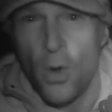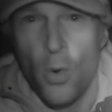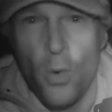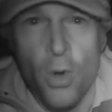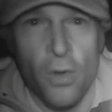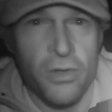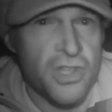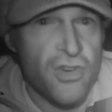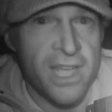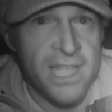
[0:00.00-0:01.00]
all
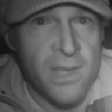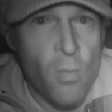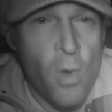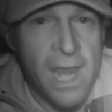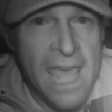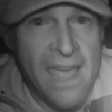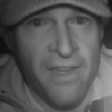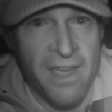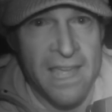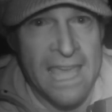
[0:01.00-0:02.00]
concentrated in one
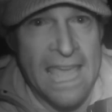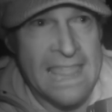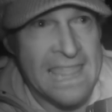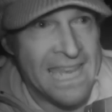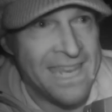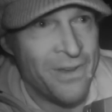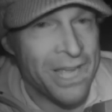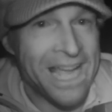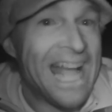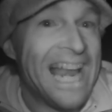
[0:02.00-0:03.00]
area again then. Now I
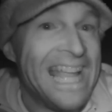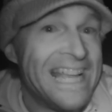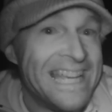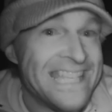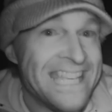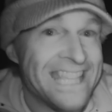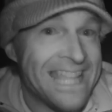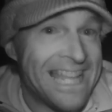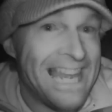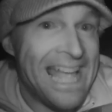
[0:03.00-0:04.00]
could clearly see that
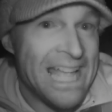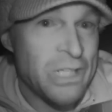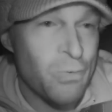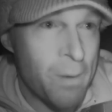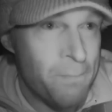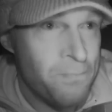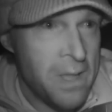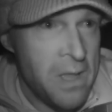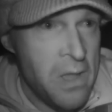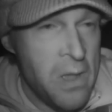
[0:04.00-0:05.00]
that last one
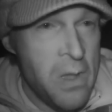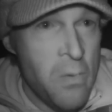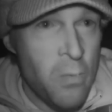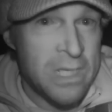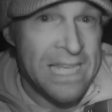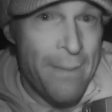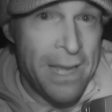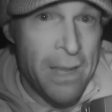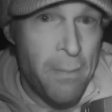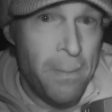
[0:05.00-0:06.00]
was
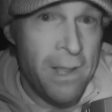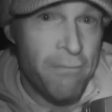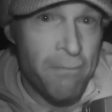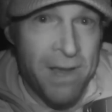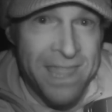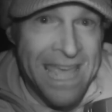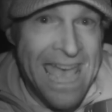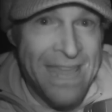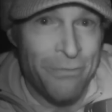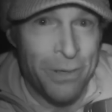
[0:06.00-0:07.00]
lapping up blood from around the
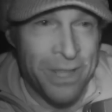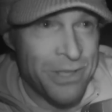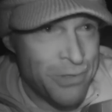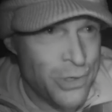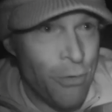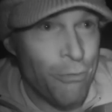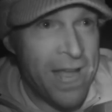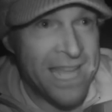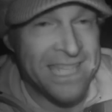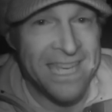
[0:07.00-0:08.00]
head of one of the shot
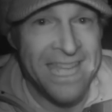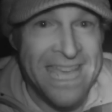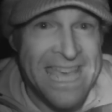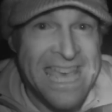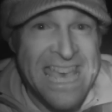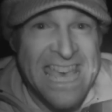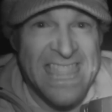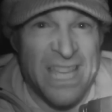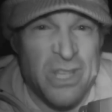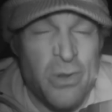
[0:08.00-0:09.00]
rats, and
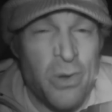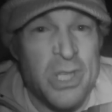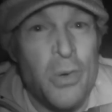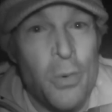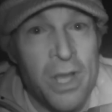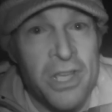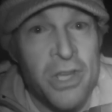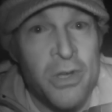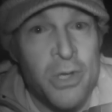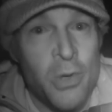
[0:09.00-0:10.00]
that's not at all
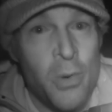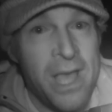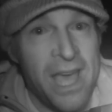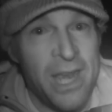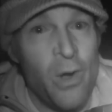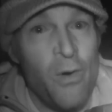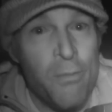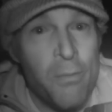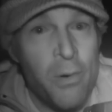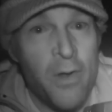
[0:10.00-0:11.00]
unusual, and it
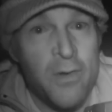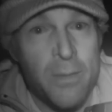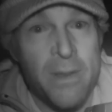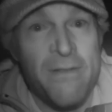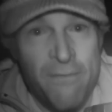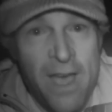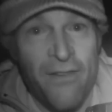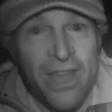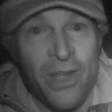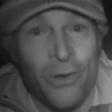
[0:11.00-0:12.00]
often proves to be
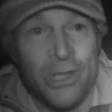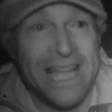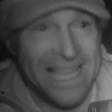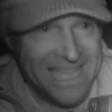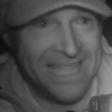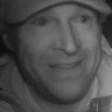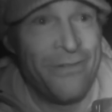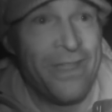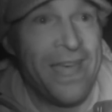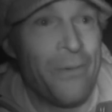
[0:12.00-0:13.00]
very costly, as it did
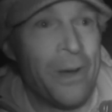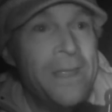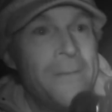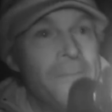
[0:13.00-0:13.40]
for that one.